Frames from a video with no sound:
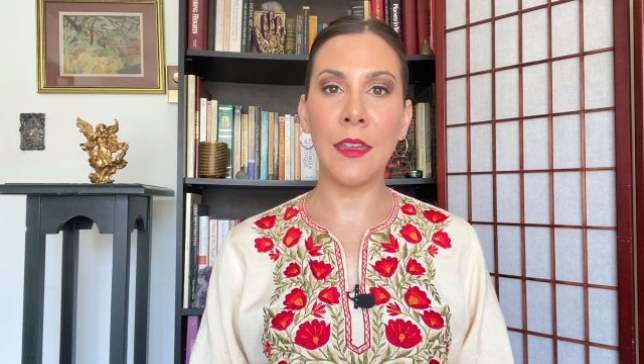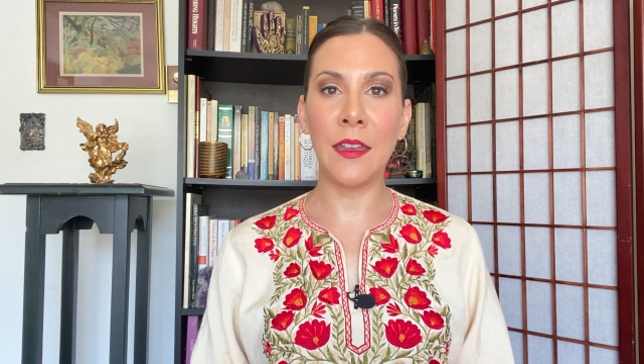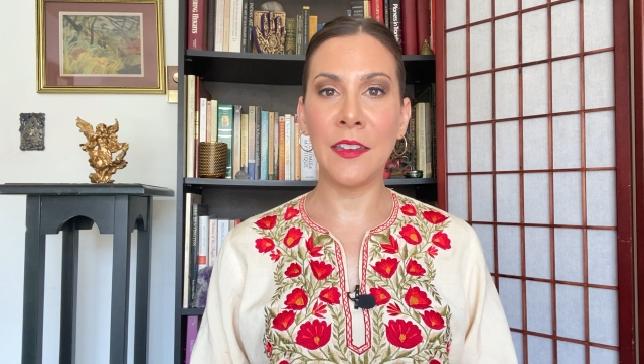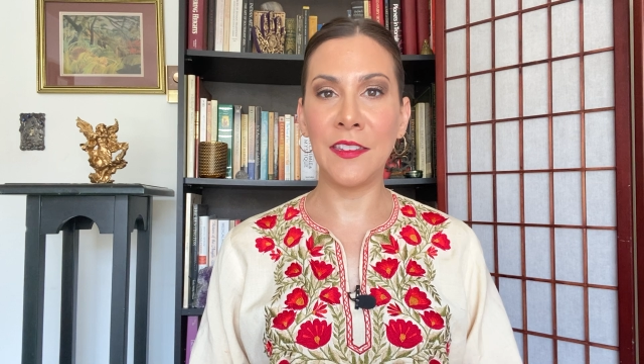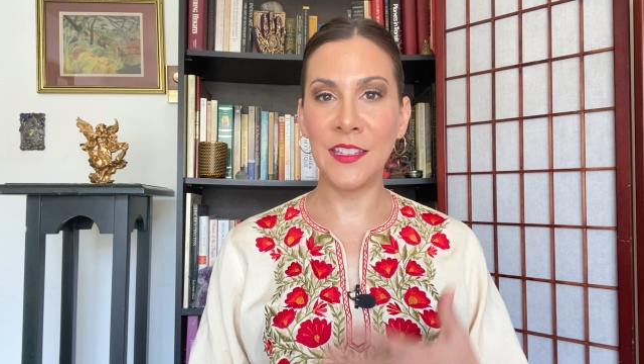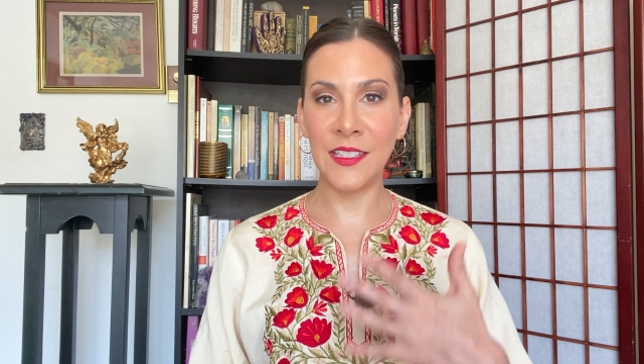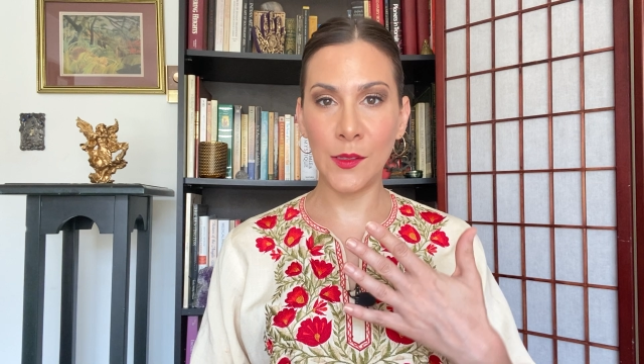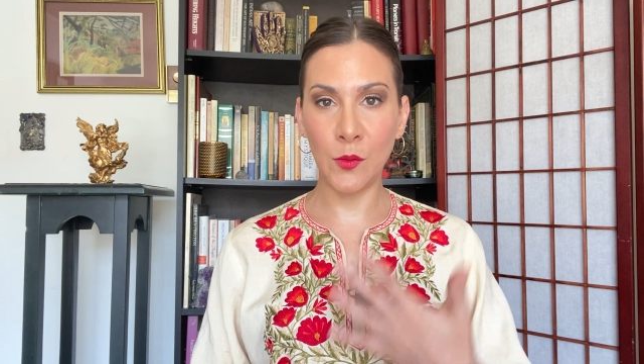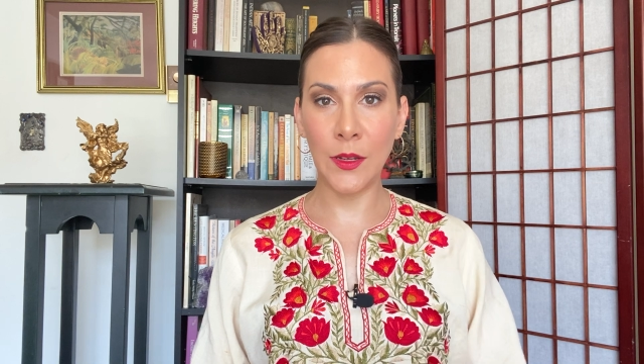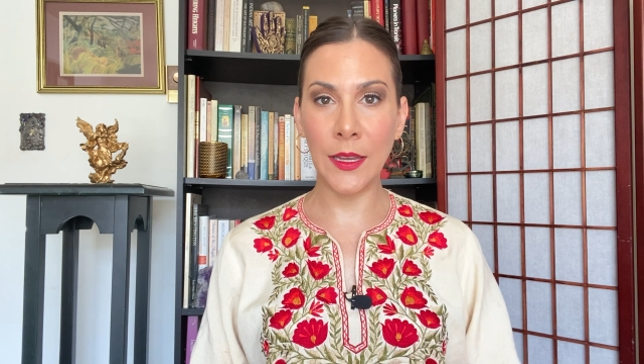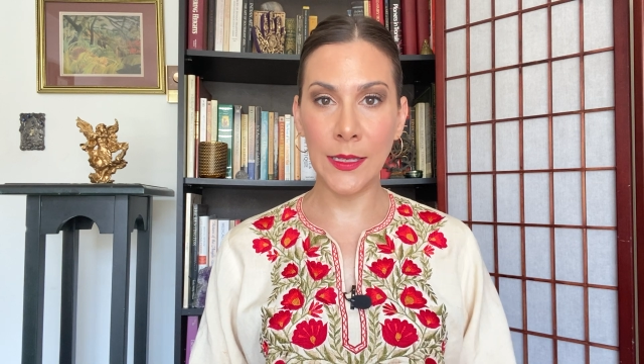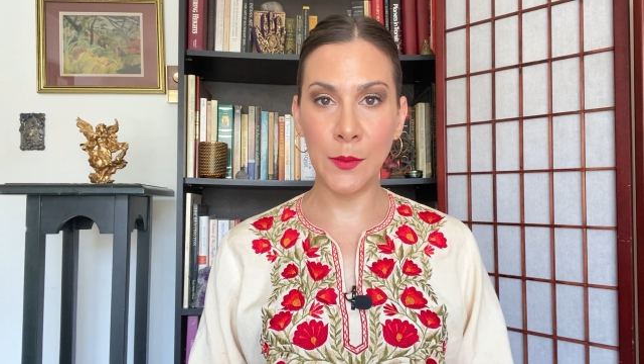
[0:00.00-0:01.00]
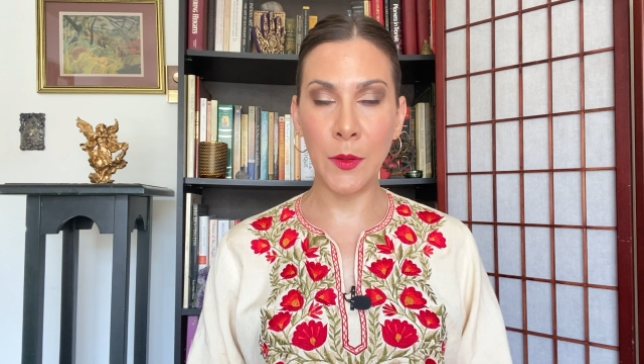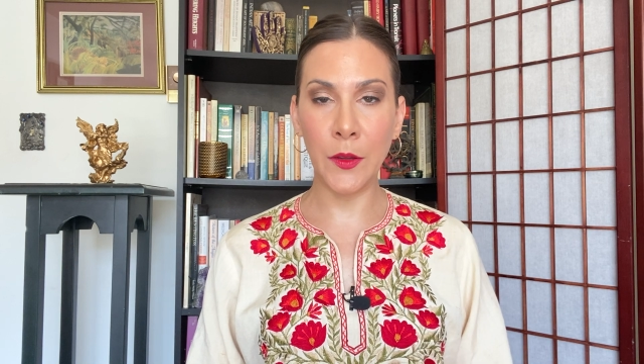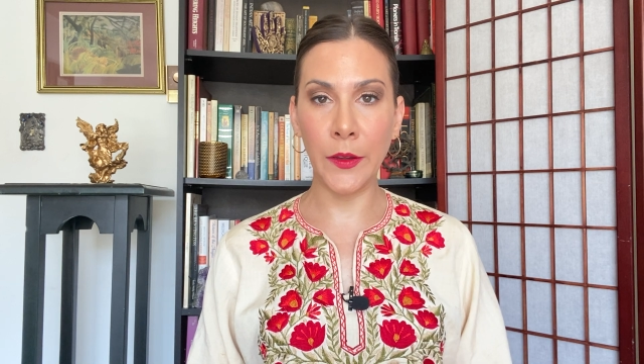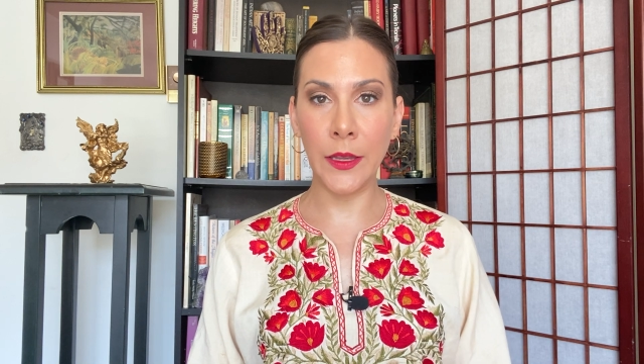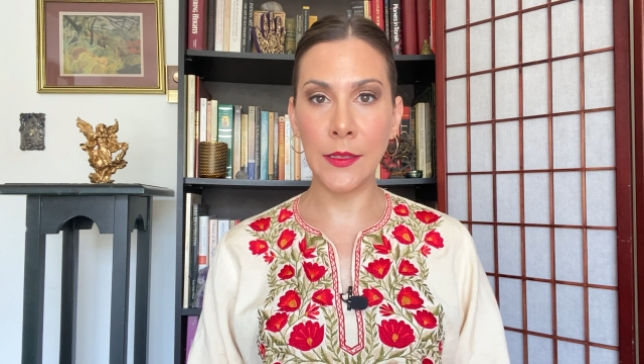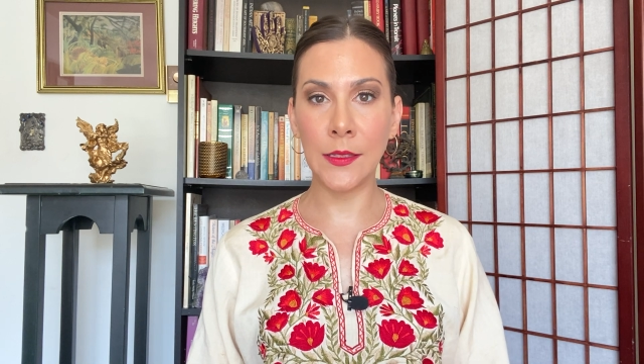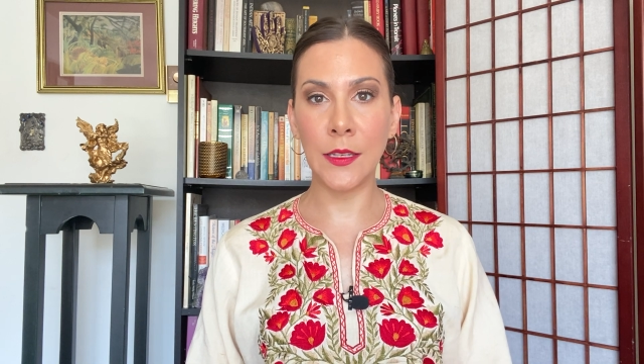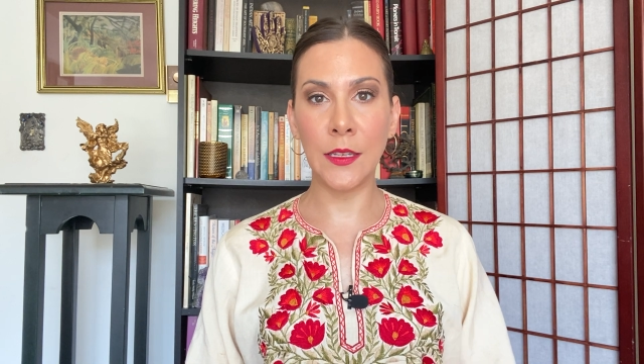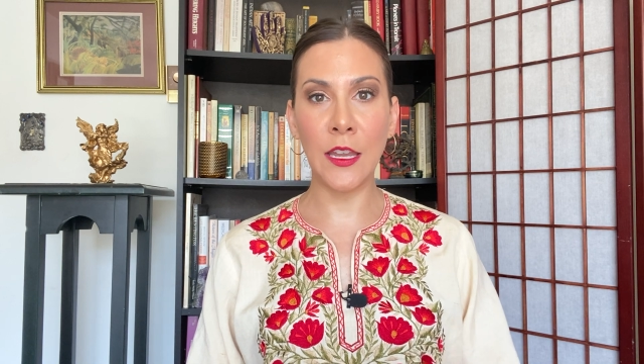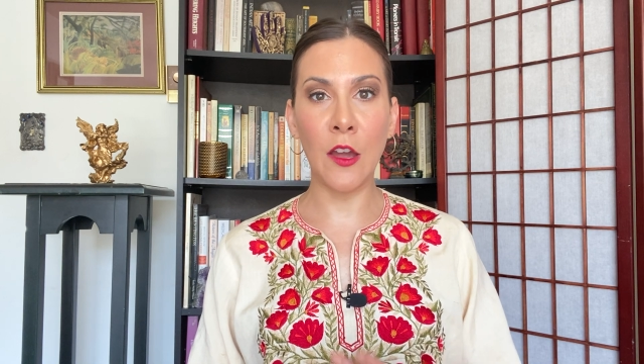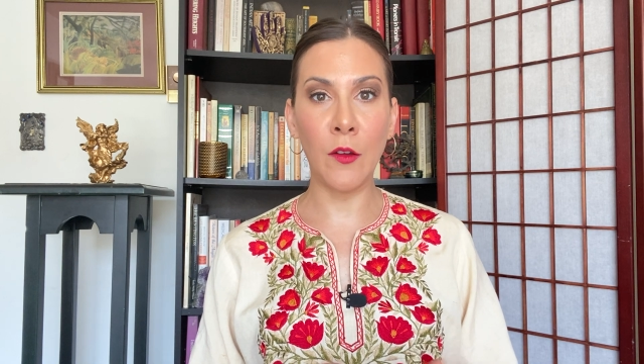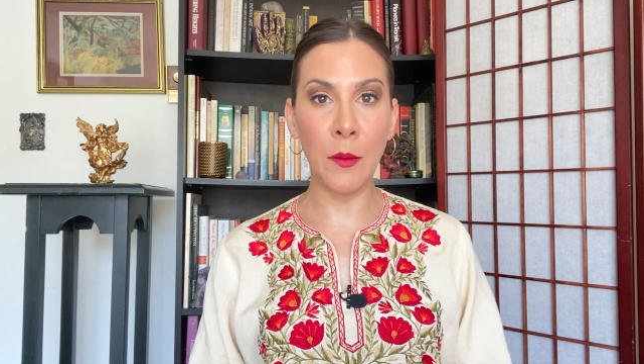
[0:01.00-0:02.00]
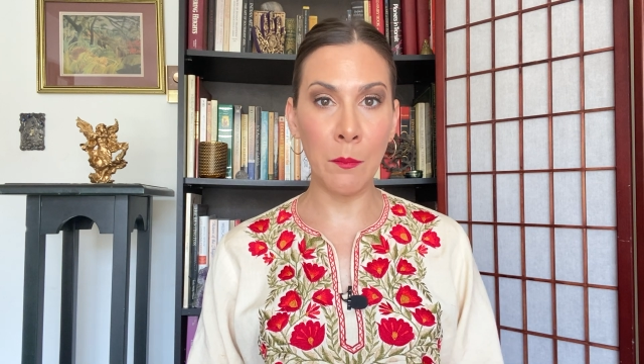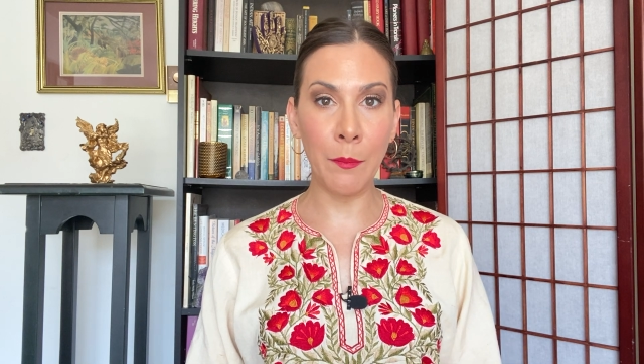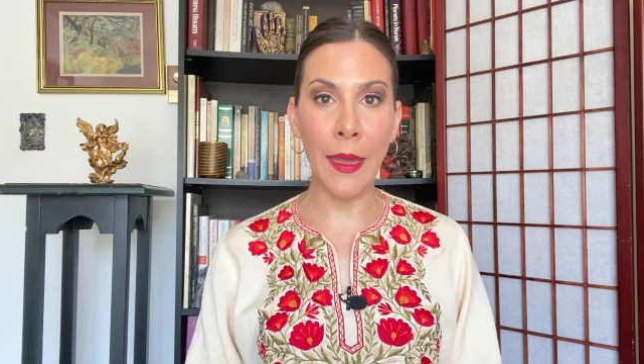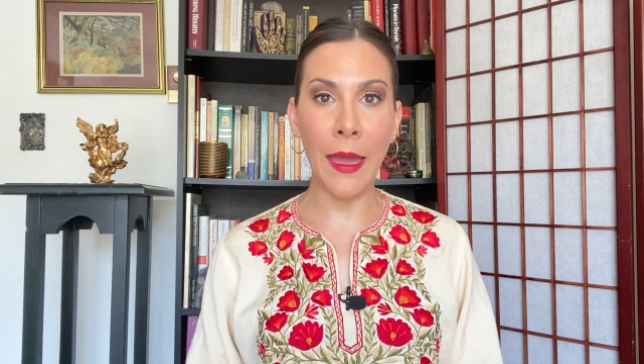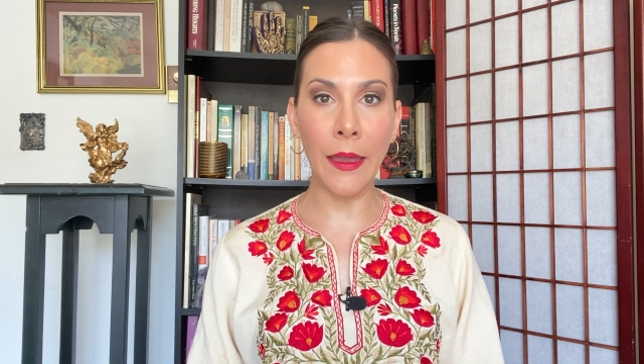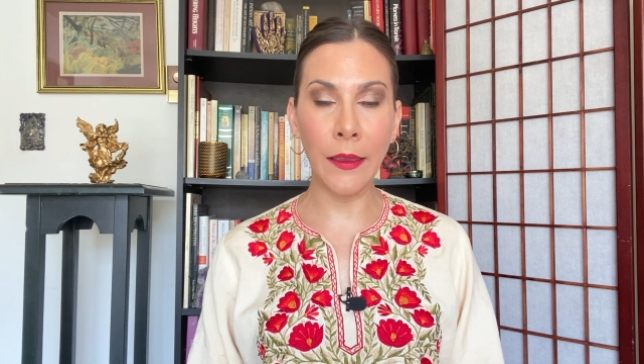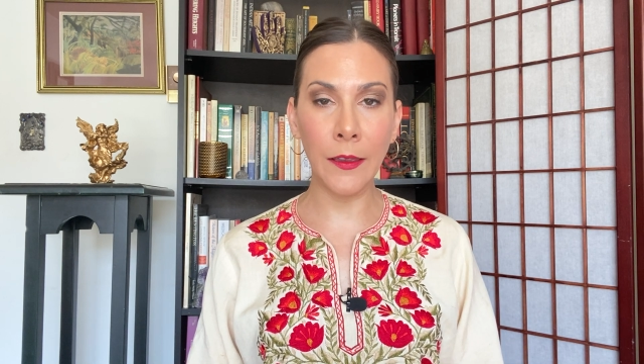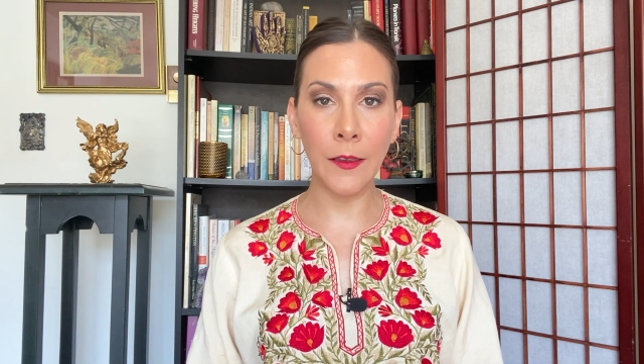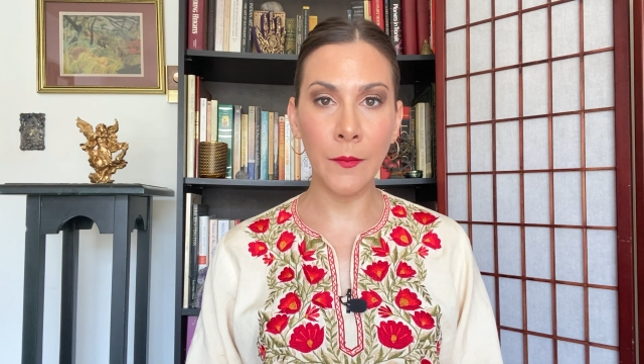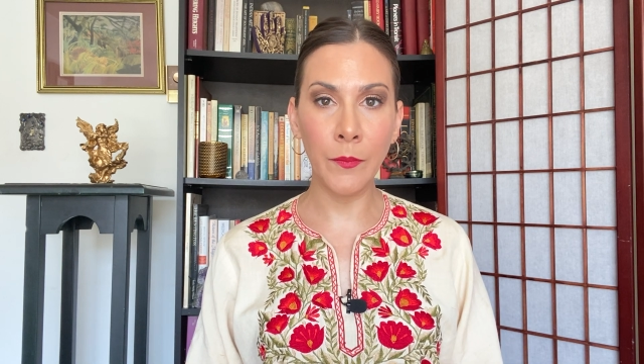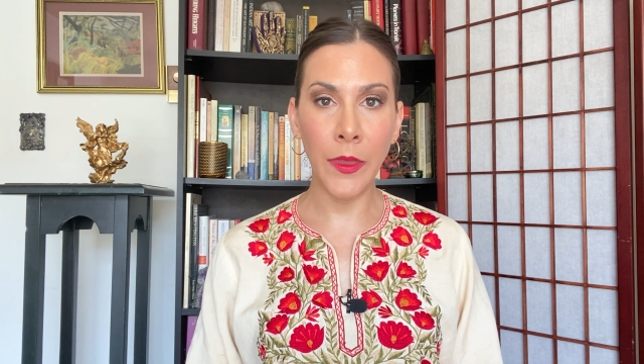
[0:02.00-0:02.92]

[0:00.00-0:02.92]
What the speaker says: and this is what I experienced and now I'm back.